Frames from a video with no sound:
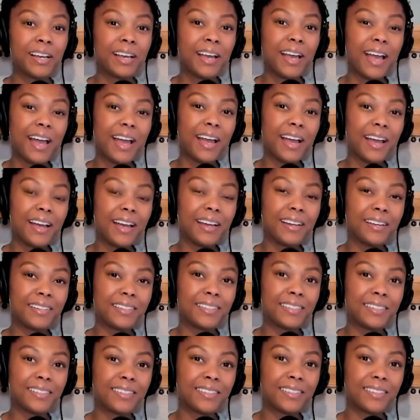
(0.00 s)

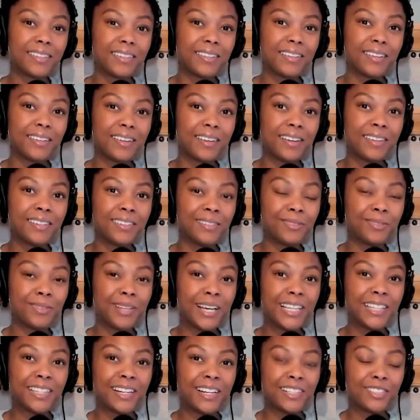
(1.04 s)
and a new
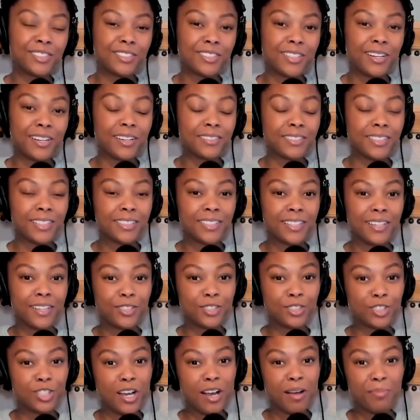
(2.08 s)
light that I just got on TikTok
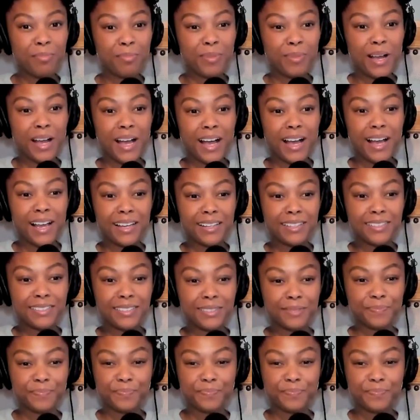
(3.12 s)
Shop behind.